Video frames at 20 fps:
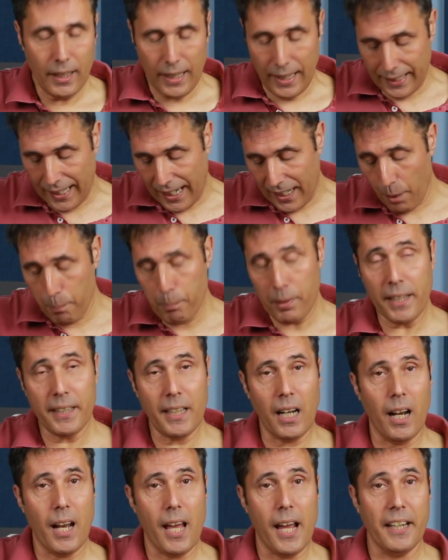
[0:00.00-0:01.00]
again I played
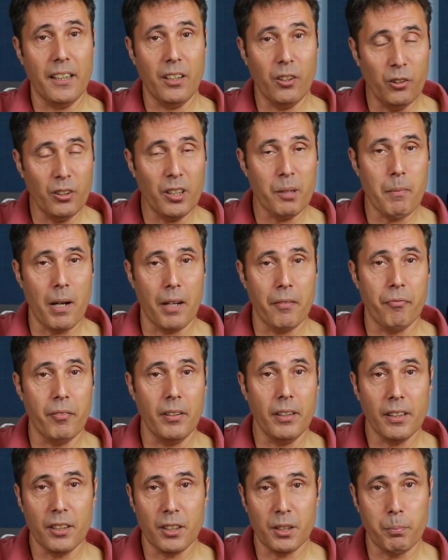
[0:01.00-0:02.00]
a line under my
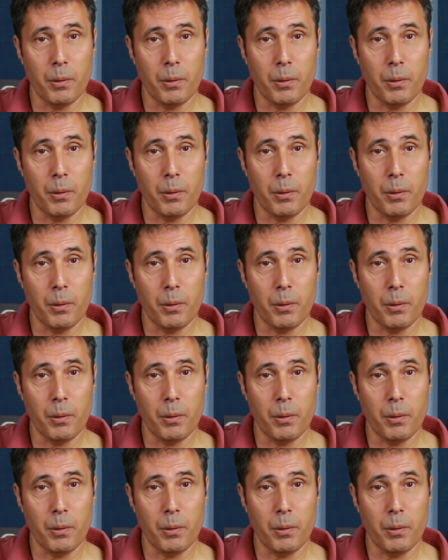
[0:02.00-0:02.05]
fingers,